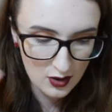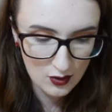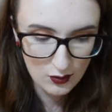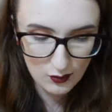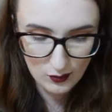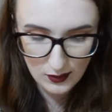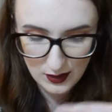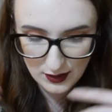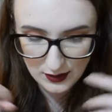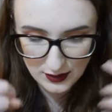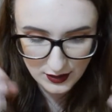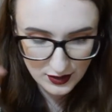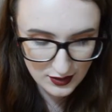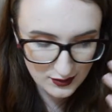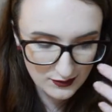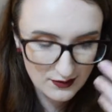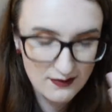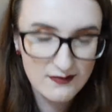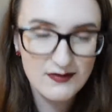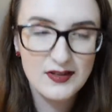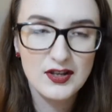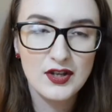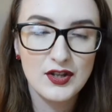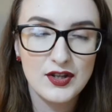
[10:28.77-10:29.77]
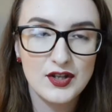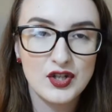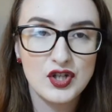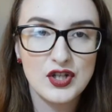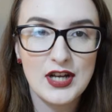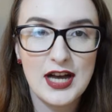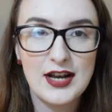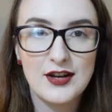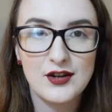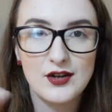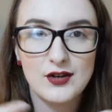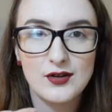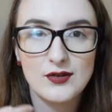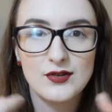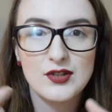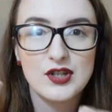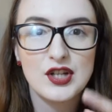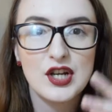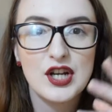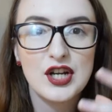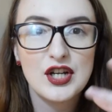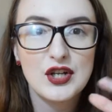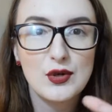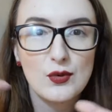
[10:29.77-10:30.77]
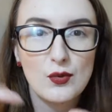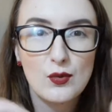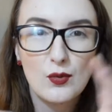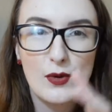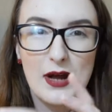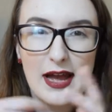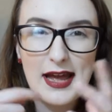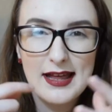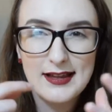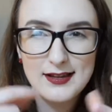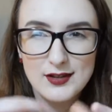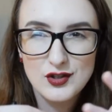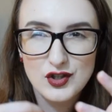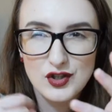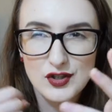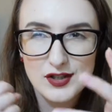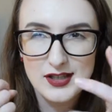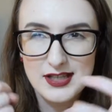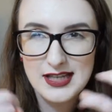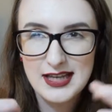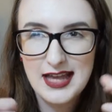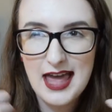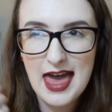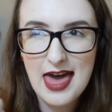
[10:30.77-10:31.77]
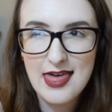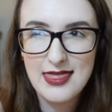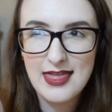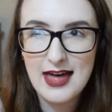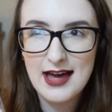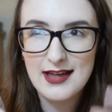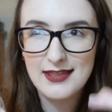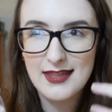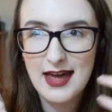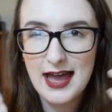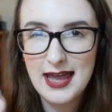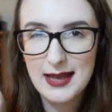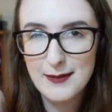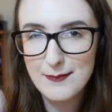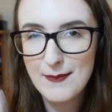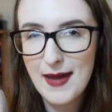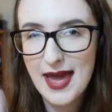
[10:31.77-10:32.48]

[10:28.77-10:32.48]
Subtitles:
one or two of the other shadows wet, just to get that like